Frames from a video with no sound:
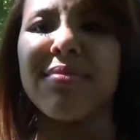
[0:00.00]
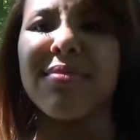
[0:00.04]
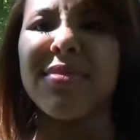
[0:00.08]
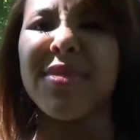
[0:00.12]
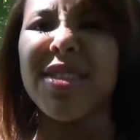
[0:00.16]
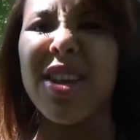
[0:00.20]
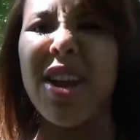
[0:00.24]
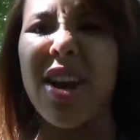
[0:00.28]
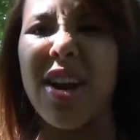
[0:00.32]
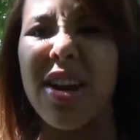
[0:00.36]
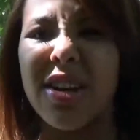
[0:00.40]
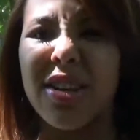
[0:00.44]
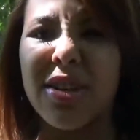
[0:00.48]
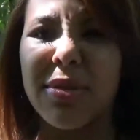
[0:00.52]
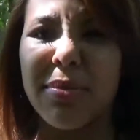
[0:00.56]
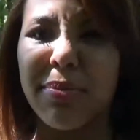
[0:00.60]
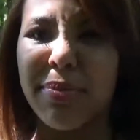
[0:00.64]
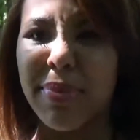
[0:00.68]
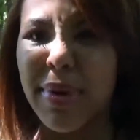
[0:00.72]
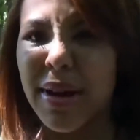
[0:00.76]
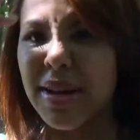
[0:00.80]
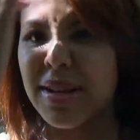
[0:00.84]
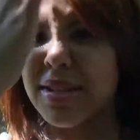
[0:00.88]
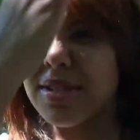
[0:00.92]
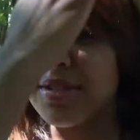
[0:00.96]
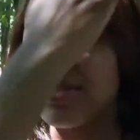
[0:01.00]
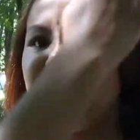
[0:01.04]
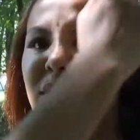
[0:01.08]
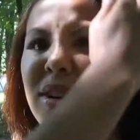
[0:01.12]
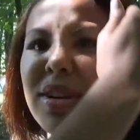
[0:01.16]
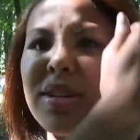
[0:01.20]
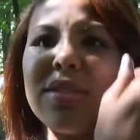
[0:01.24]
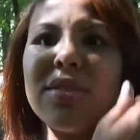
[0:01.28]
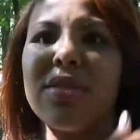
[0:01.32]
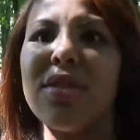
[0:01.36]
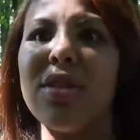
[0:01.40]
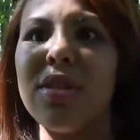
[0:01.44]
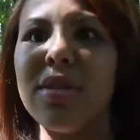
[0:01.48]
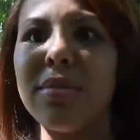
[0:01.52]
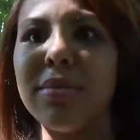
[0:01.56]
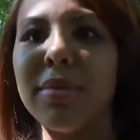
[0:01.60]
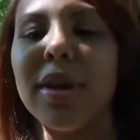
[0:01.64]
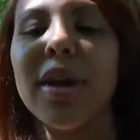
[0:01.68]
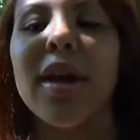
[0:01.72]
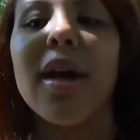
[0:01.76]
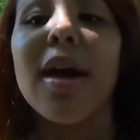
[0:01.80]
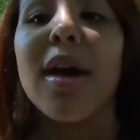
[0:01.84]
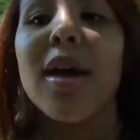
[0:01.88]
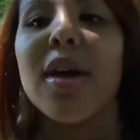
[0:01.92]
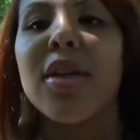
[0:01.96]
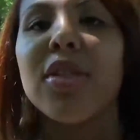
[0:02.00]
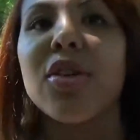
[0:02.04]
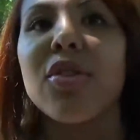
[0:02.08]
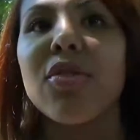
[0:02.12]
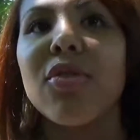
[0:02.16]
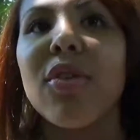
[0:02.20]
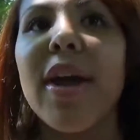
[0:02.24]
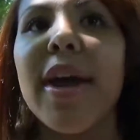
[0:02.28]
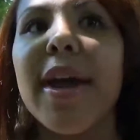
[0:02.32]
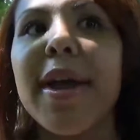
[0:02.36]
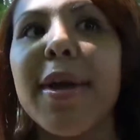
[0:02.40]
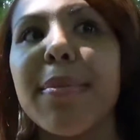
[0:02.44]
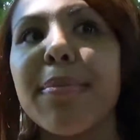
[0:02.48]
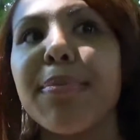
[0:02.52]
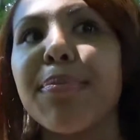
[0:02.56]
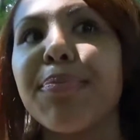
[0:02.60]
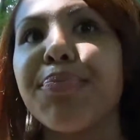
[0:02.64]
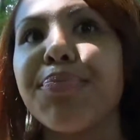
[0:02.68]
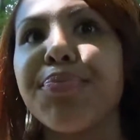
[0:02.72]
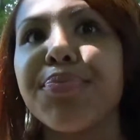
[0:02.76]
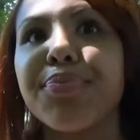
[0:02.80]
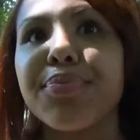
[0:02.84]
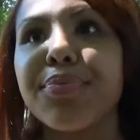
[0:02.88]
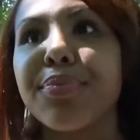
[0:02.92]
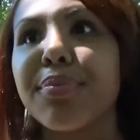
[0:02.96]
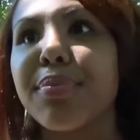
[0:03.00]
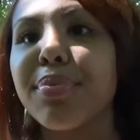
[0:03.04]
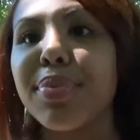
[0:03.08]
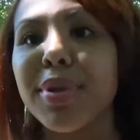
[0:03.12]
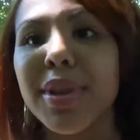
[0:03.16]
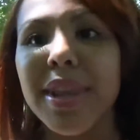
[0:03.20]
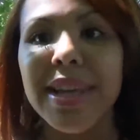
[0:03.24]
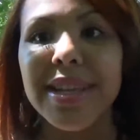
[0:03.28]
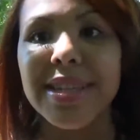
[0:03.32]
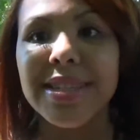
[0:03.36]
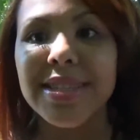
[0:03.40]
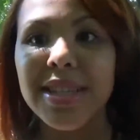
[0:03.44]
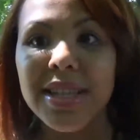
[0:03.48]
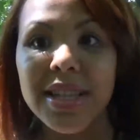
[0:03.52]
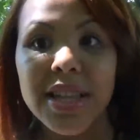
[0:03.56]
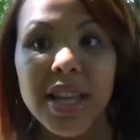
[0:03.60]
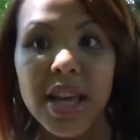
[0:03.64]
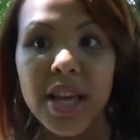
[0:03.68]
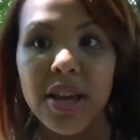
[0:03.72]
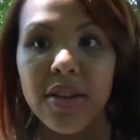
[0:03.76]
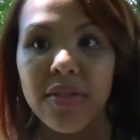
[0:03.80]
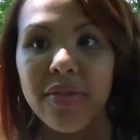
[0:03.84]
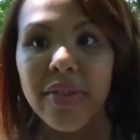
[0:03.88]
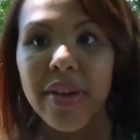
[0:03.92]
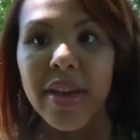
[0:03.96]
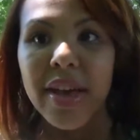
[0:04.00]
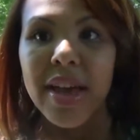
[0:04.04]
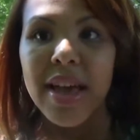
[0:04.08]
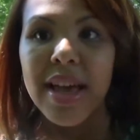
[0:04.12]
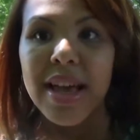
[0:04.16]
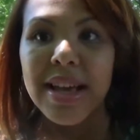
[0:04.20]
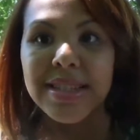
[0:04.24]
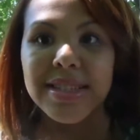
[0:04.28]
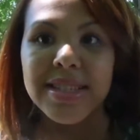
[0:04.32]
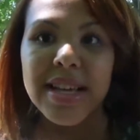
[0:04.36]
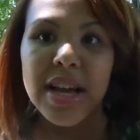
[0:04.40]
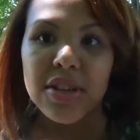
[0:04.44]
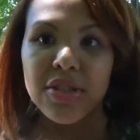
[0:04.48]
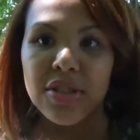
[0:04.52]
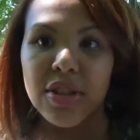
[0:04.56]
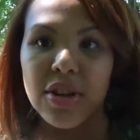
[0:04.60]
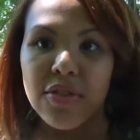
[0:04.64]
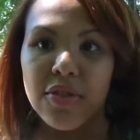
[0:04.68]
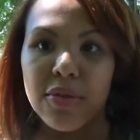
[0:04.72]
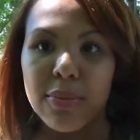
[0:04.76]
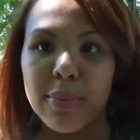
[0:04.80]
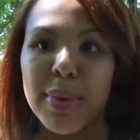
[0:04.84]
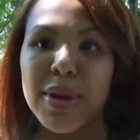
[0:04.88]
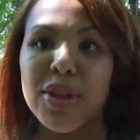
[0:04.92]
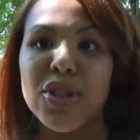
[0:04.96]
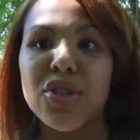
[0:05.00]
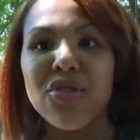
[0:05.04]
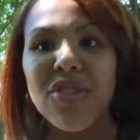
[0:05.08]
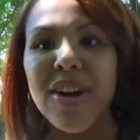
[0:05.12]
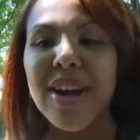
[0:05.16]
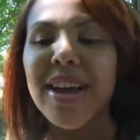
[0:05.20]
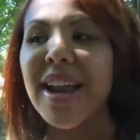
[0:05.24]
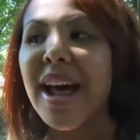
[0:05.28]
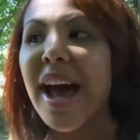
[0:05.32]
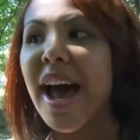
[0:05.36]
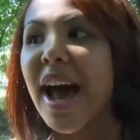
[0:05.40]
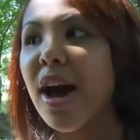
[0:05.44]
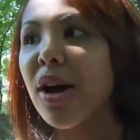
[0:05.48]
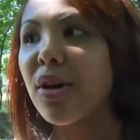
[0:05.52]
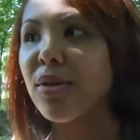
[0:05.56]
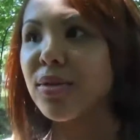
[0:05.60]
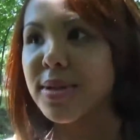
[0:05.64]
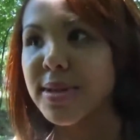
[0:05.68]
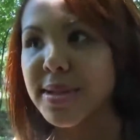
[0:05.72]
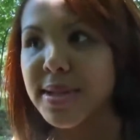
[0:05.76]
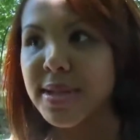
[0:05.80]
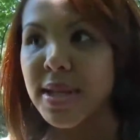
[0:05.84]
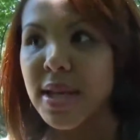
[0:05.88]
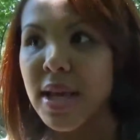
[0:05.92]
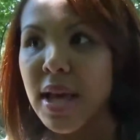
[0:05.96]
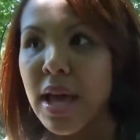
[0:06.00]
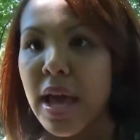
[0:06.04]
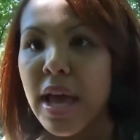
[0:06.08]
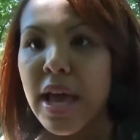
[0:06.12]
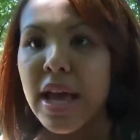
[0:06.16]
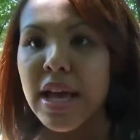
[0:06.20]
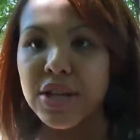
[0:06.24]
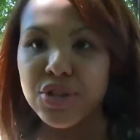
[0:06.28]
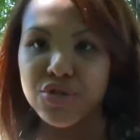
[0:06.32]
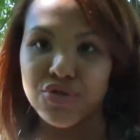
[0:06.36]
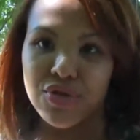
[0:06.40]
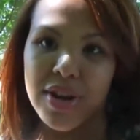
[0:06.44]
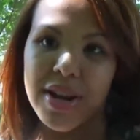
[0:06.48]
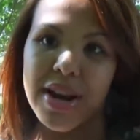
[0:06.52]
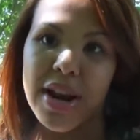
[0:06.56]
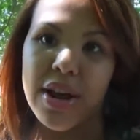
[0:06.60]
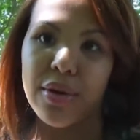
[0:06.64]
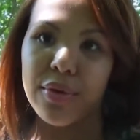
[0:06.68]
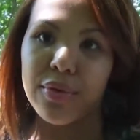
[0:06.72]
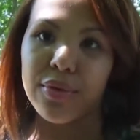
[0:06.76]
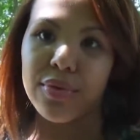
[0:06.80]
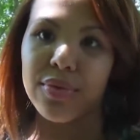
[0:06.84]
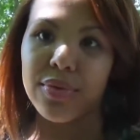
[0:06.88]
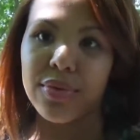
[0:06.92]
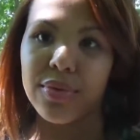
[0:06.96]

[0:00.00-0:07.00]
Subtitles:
sorry, the bug's trying to call me. The right place to live is out there for me. The right house is right out